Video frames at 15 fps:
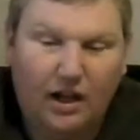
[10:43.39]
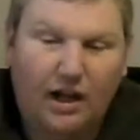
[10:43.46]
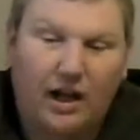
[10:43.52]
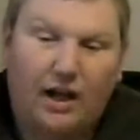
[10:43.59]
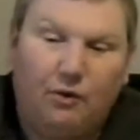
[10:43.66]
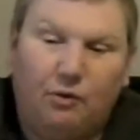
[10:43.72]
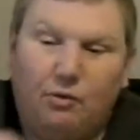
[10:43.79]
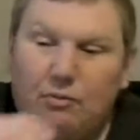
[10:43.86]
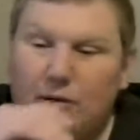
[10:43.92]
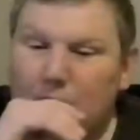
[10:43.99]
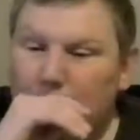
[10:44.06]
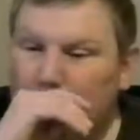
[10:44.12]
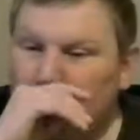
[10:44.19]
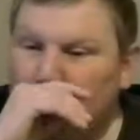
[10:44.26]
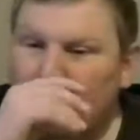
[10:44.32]
I
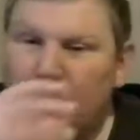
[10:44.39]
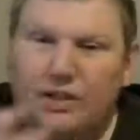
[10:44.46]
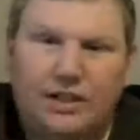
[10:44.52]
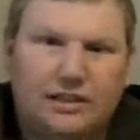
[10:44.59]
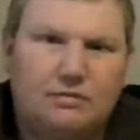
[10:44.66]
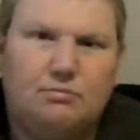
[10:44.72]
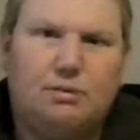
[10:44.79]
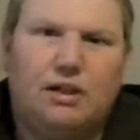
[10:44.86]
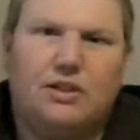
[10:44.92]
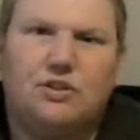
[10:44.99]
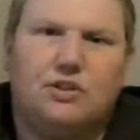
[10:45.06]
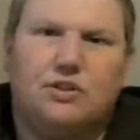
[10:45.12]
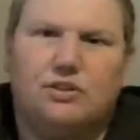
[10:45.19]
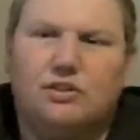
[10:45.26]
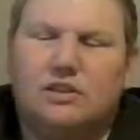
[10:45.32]
remember trying to take some
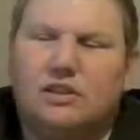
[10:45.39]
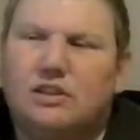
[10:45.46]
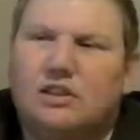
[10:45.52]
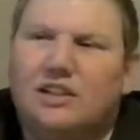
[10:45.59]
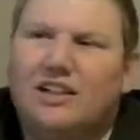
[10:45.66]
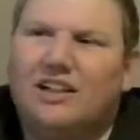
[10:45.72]
pictures.